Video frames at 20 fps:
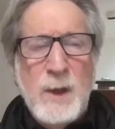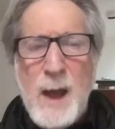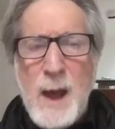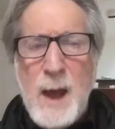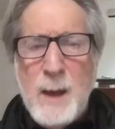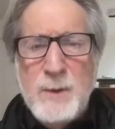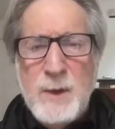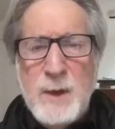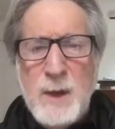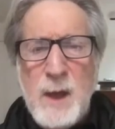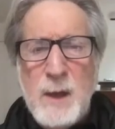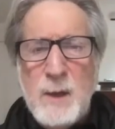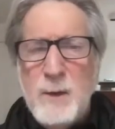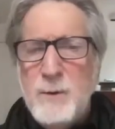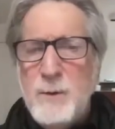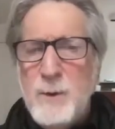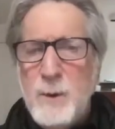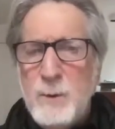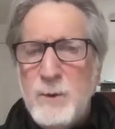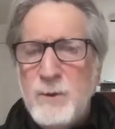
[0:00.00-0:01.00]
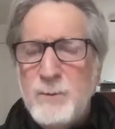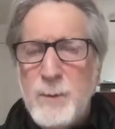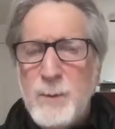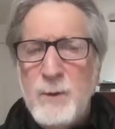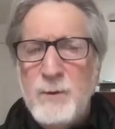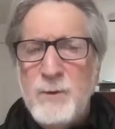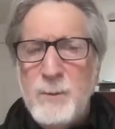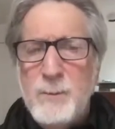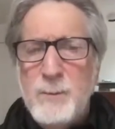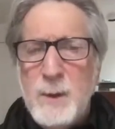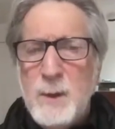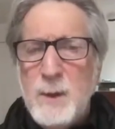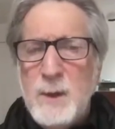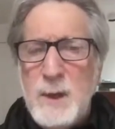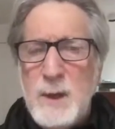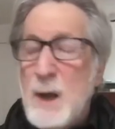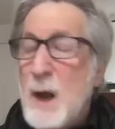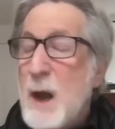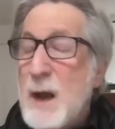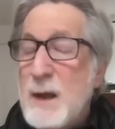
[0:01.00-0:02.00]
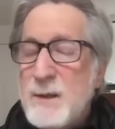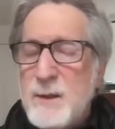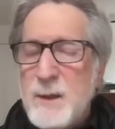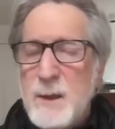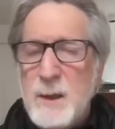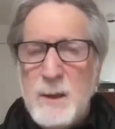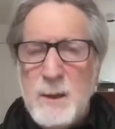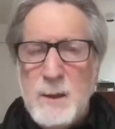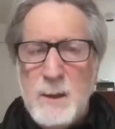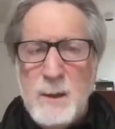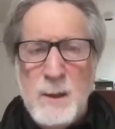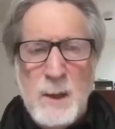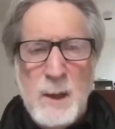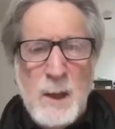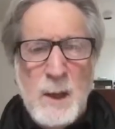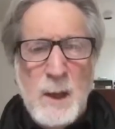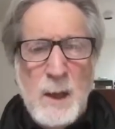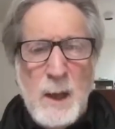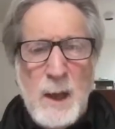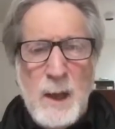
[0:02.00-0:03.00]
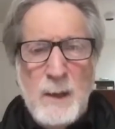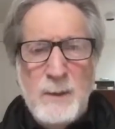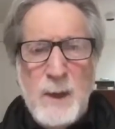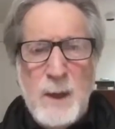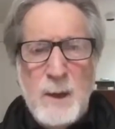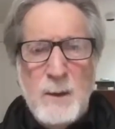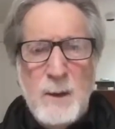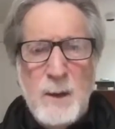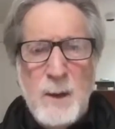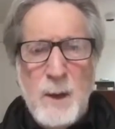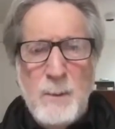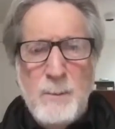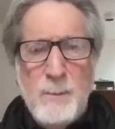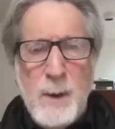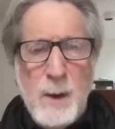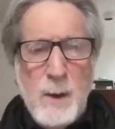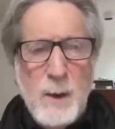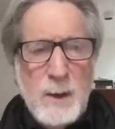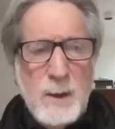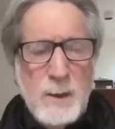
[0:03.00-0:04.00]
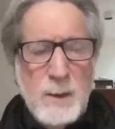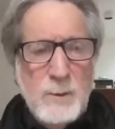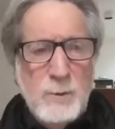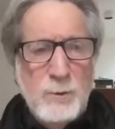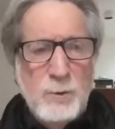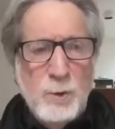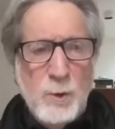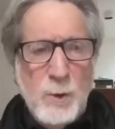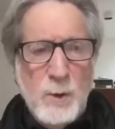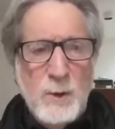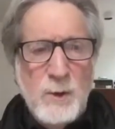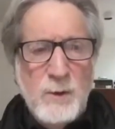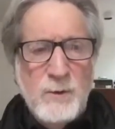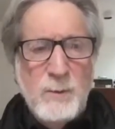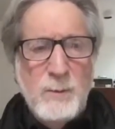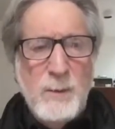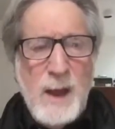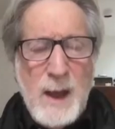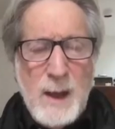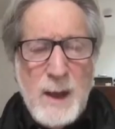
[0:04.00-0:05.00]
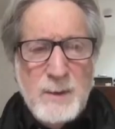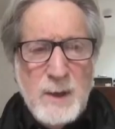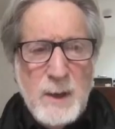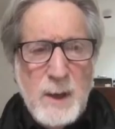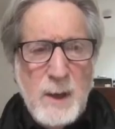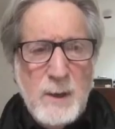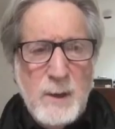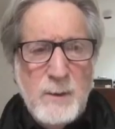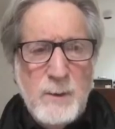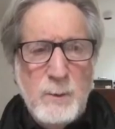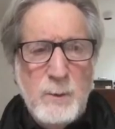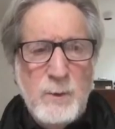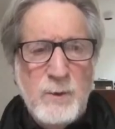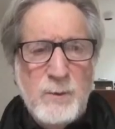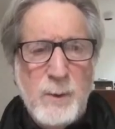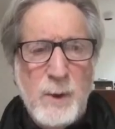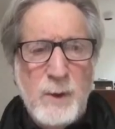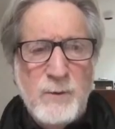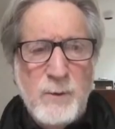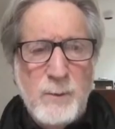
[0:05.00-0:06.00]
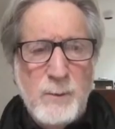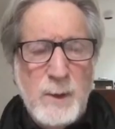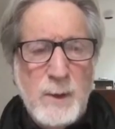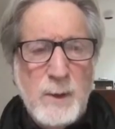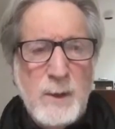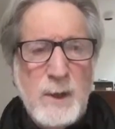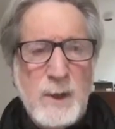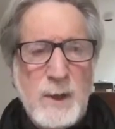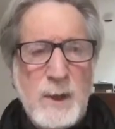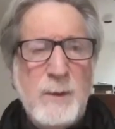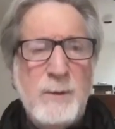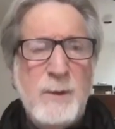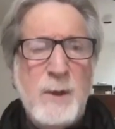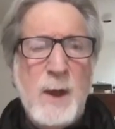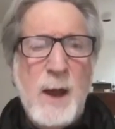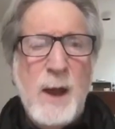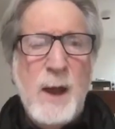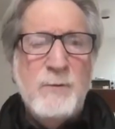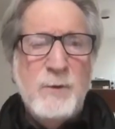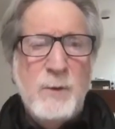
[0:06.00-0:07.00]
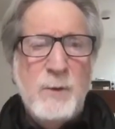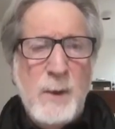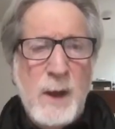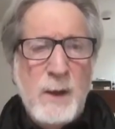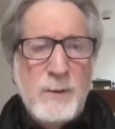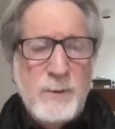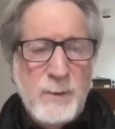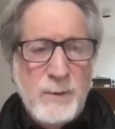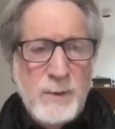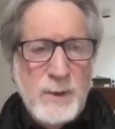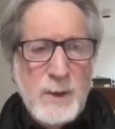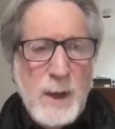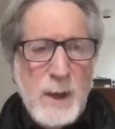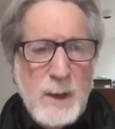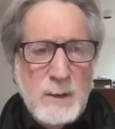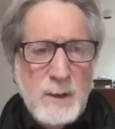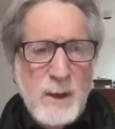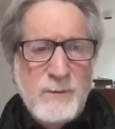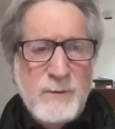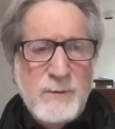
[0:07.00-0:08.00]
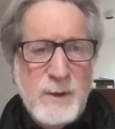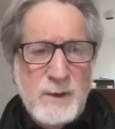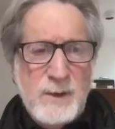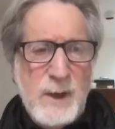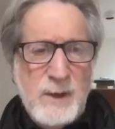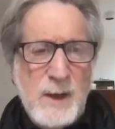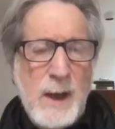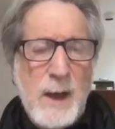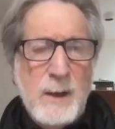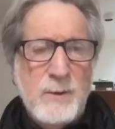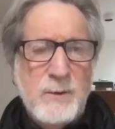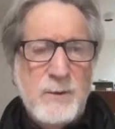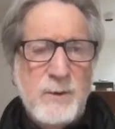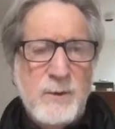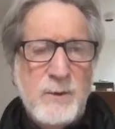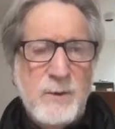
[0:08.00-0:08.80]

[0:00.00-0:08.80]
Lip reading: abdicated their responsibility, I think, and that American journalism abdicated their responsibility in the aftermath of the 9/11 attacks